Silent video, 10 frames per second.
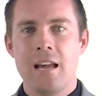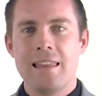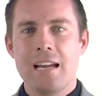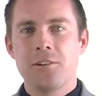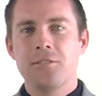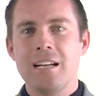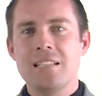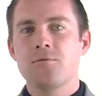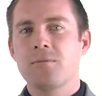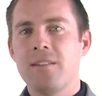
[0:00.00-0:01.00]
That
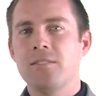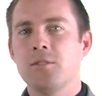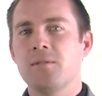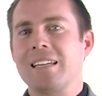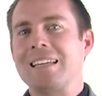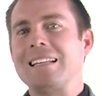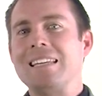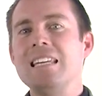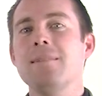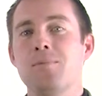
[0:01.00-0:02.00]
creates revenue that can
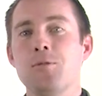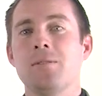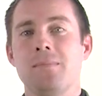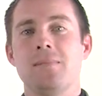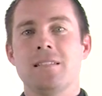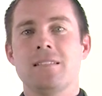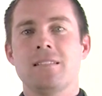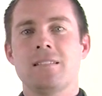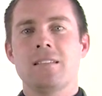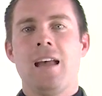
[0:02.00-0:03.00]
keep you in business